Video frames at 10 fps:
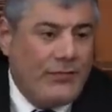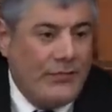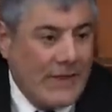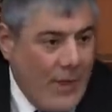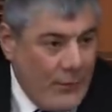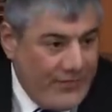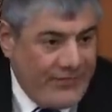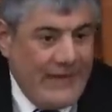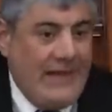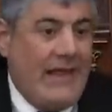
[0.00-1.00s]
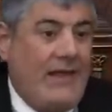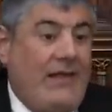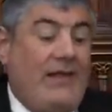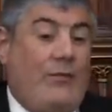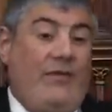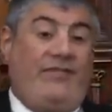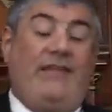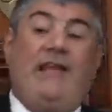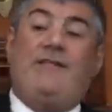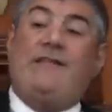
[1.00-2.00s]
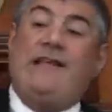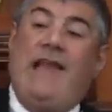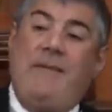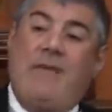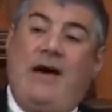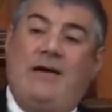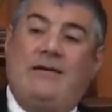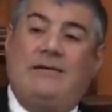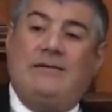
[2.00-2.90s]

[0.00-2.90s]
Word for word: So now we still, we still have a dilemma.